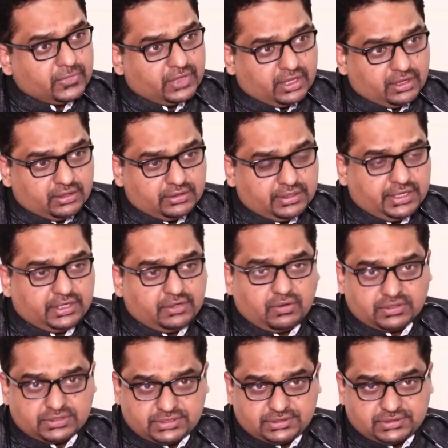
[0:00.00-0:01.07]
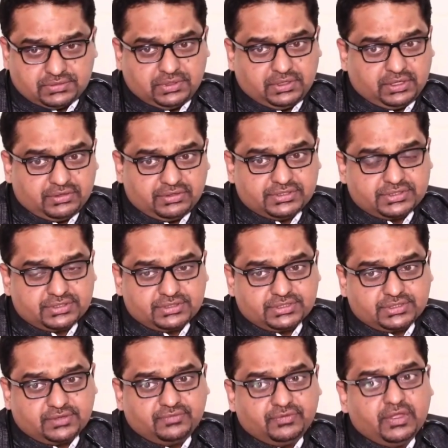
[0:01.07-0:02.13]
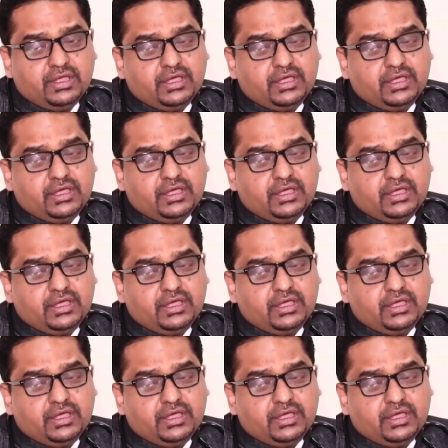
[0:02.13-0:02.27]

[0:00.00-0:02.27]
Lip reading: it increases risk of.